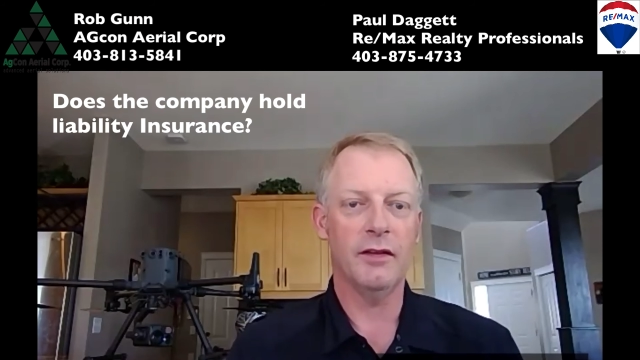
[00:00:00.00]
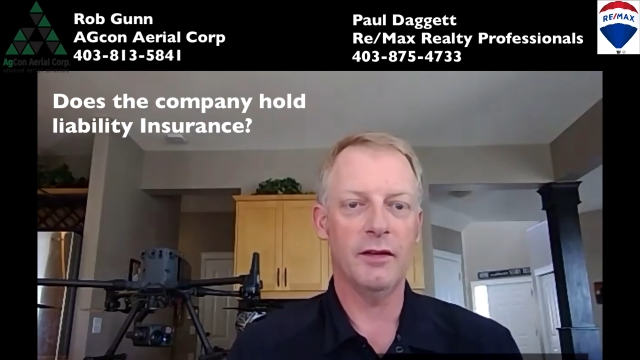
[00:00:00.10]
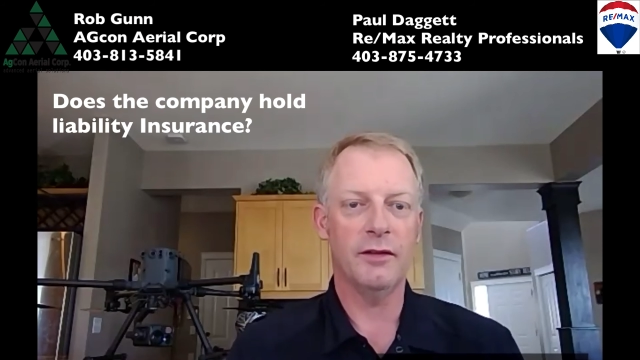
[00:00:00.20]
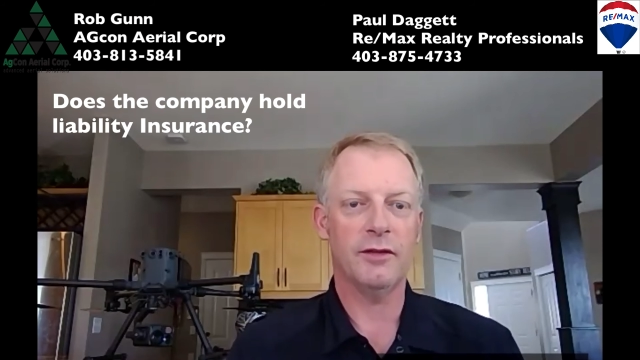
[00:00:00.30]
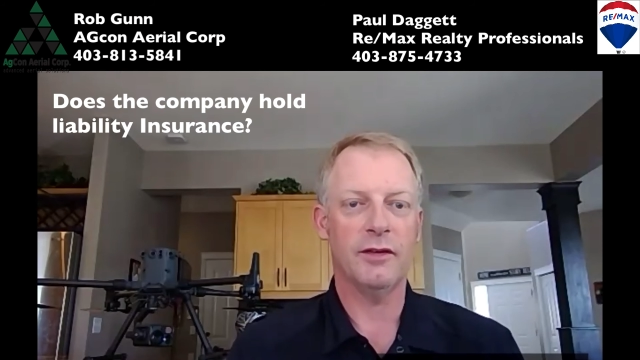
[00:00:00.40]

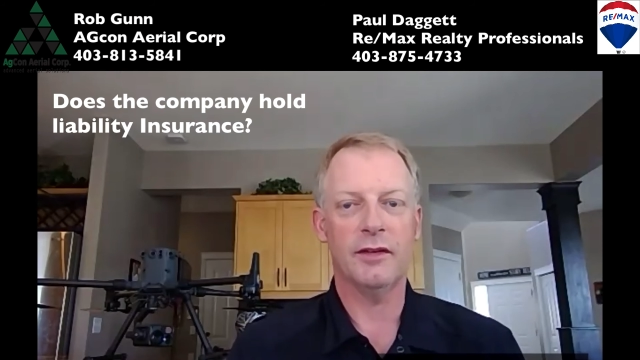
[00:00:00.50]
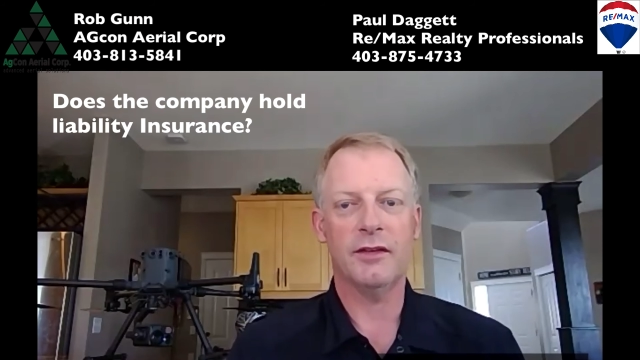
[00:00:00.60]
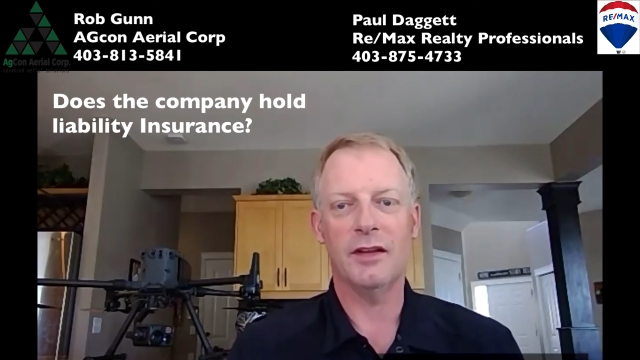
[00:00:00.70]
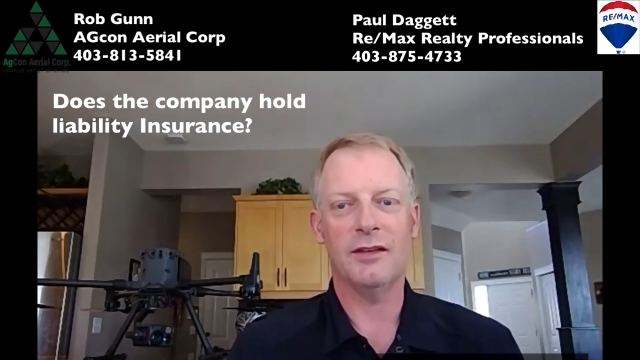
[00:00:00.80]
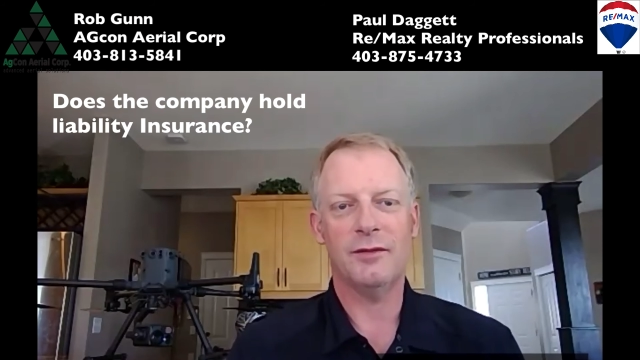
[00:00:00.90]
insurance
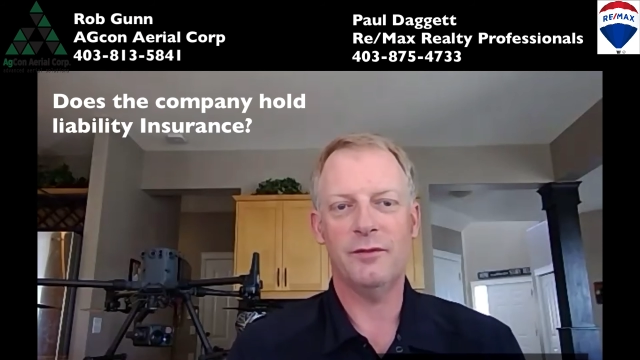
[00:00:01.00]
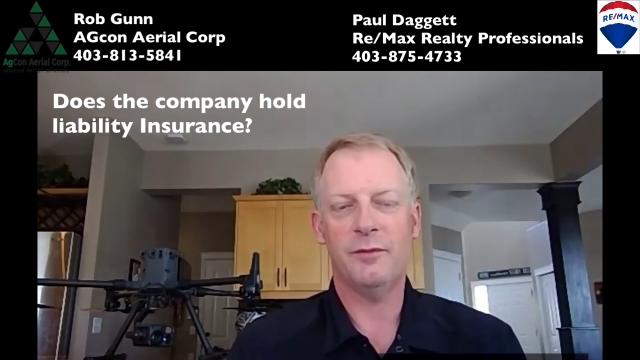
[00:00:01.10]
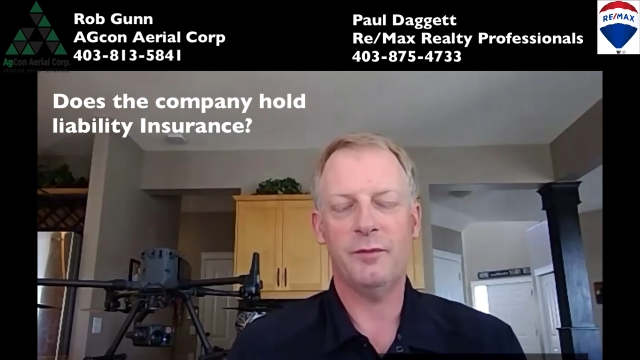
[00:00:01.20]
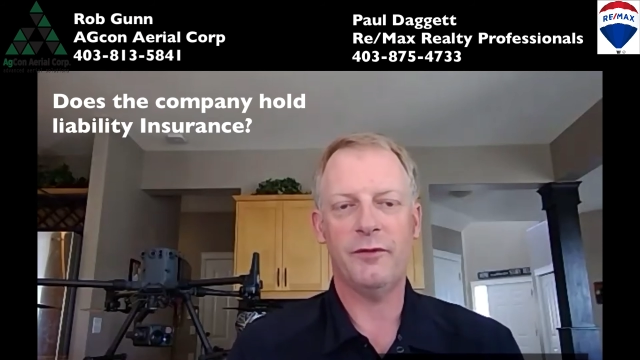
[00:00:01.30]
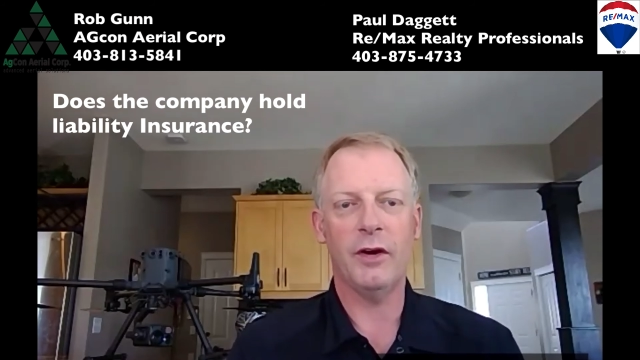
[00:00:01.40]
that's
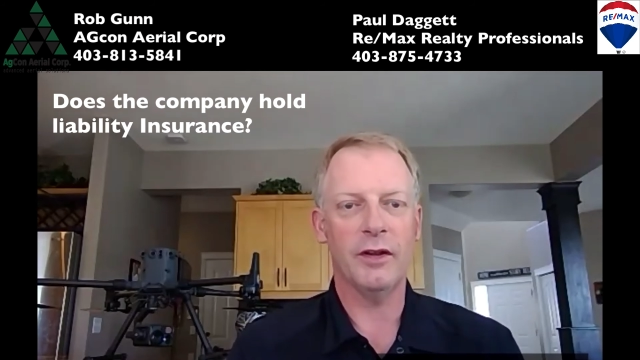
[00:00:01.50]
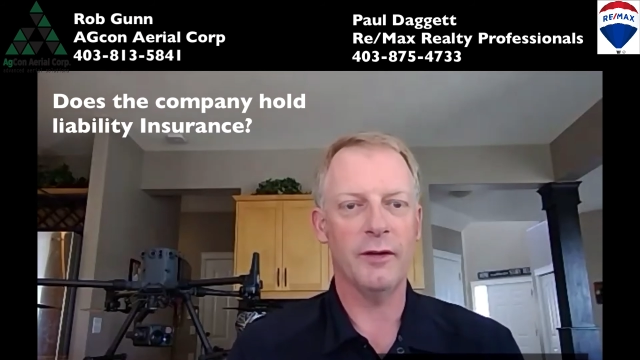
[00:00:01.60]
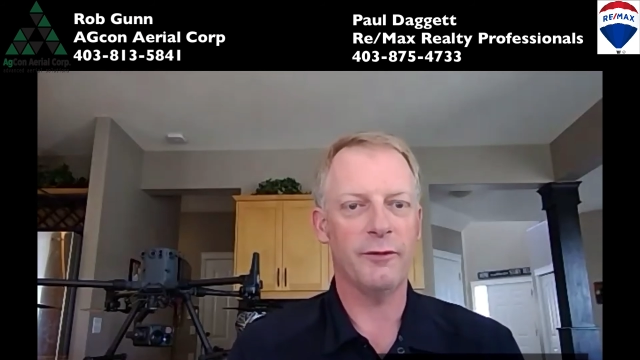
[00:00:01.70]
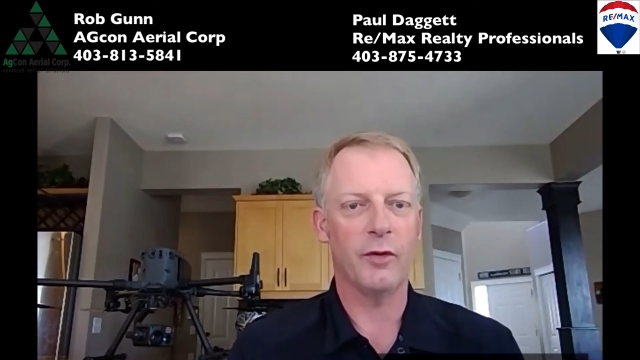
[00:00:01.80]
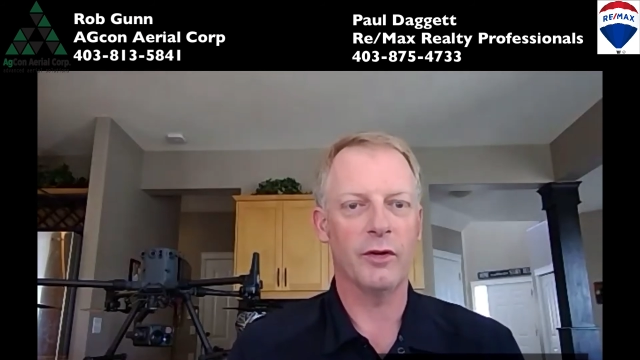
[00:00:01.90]
fairly
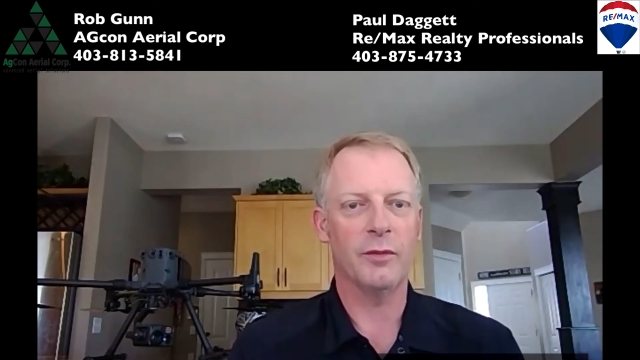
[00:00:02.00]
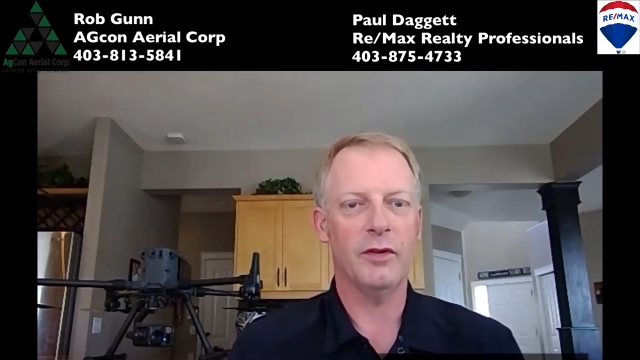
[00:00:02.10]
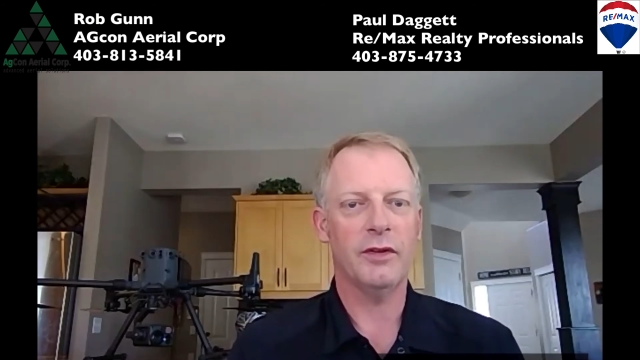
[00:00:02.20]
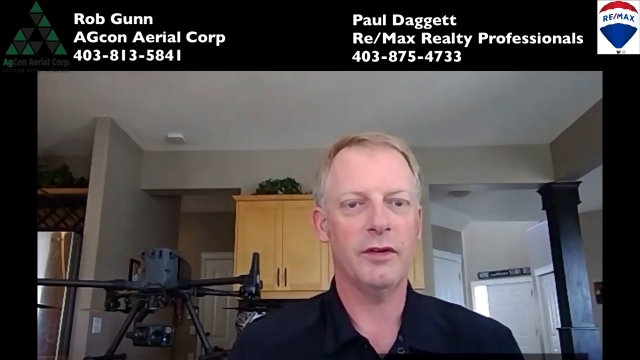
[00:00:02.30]
affordable.